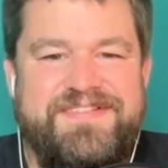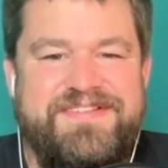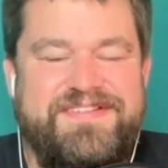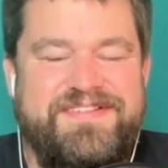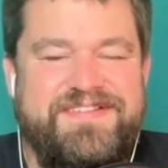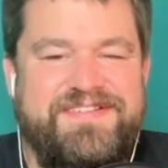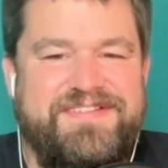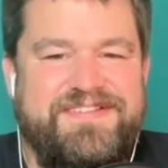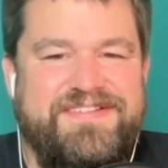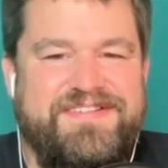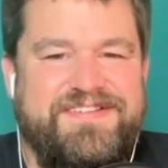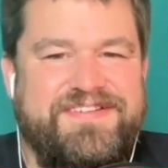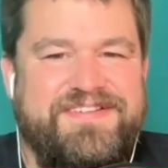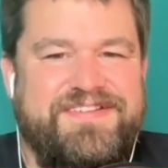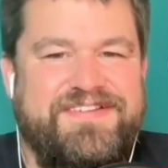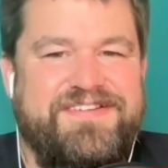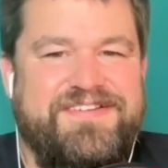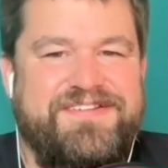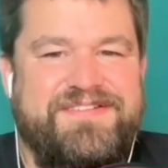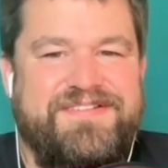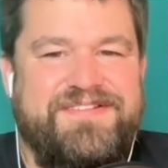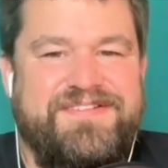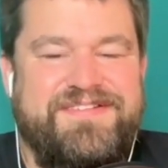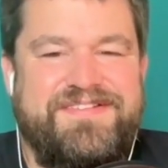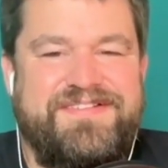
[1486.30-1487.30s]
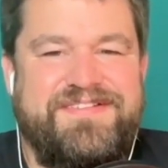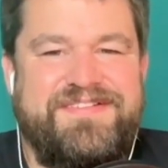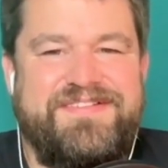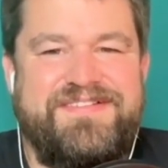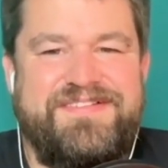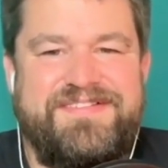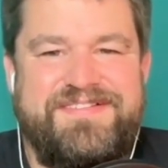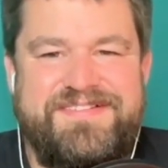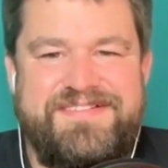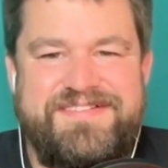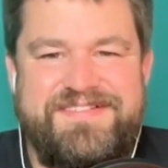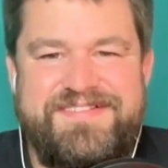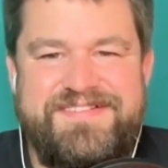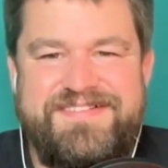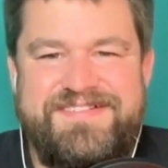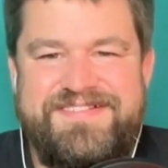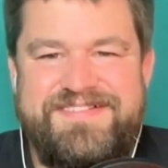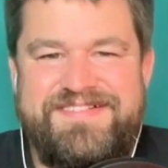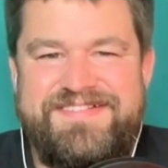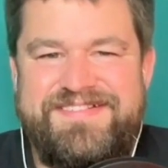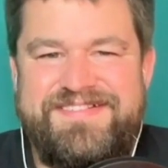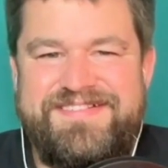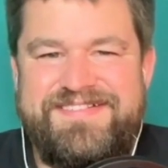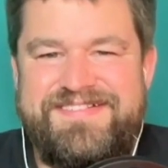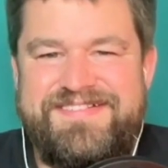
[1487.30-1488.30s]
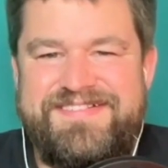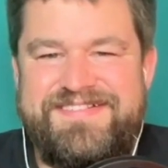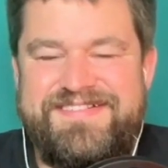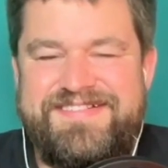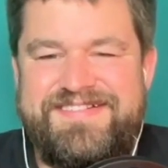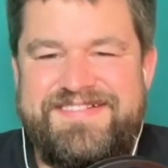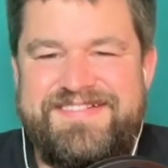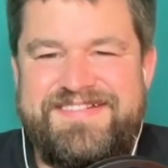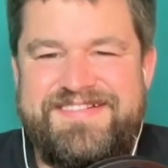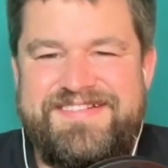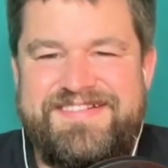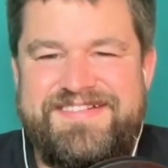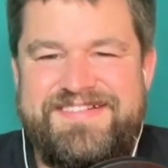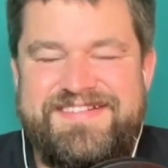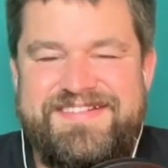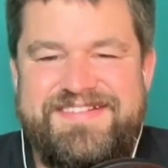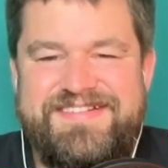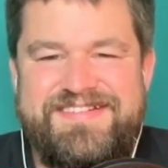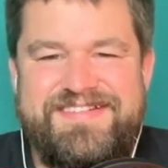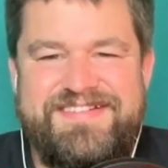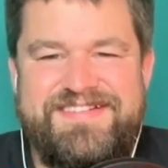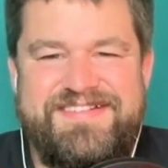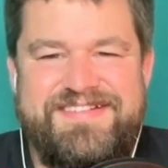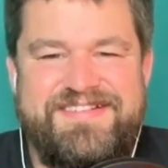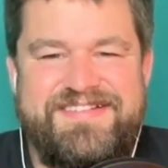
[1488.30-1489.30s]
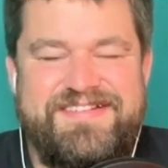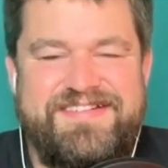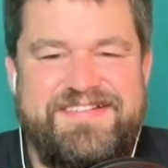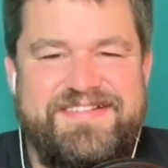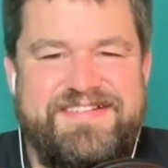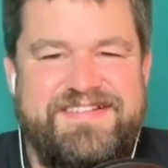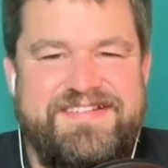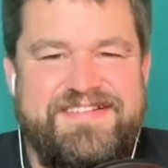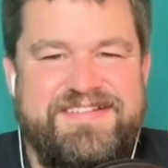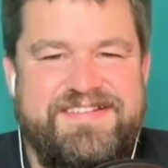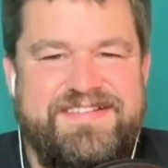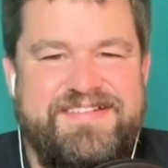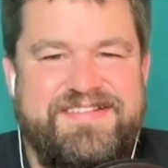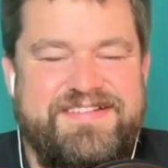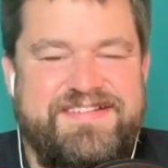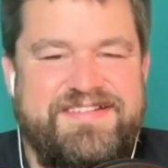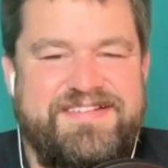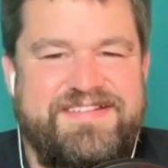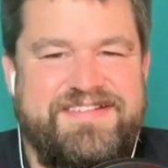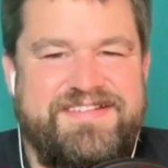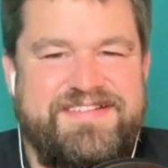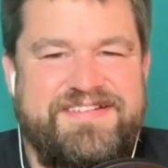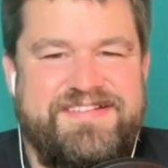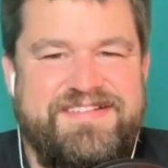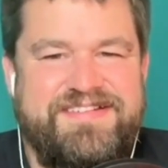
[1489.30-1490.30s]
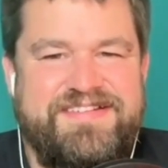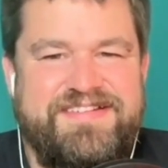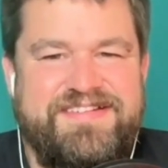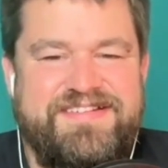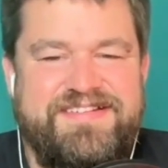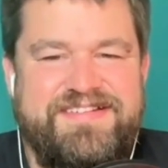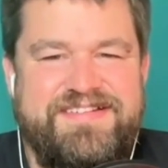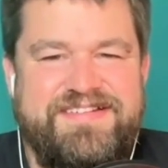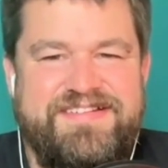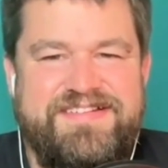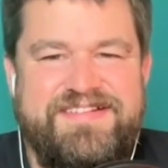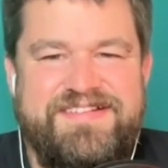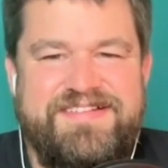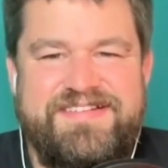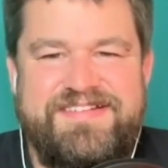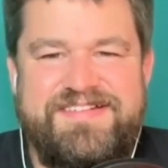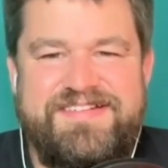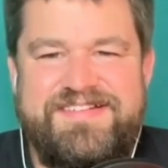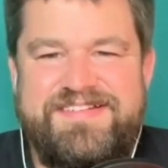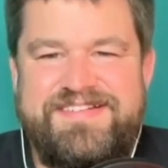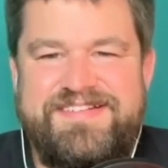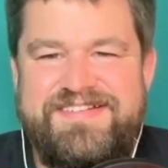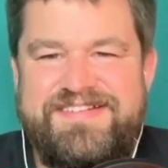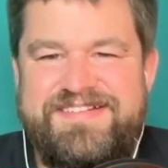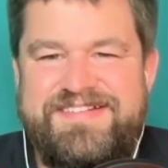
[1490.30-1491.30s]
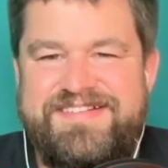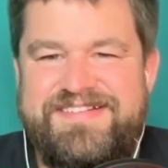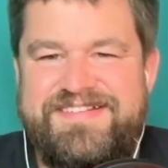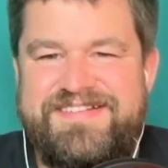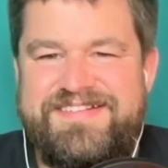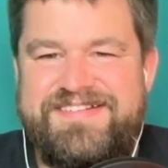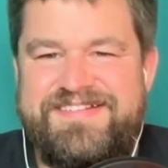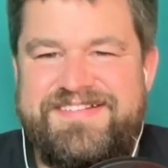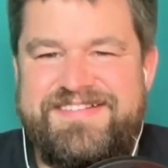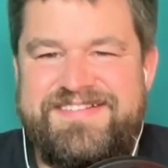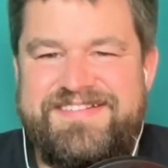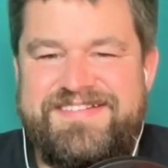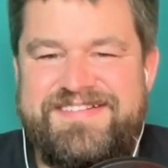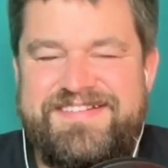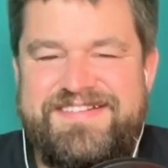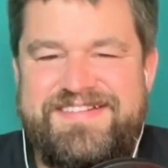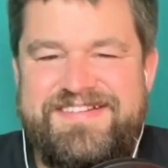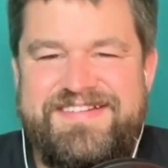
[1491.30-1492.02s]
This person isn't speaking.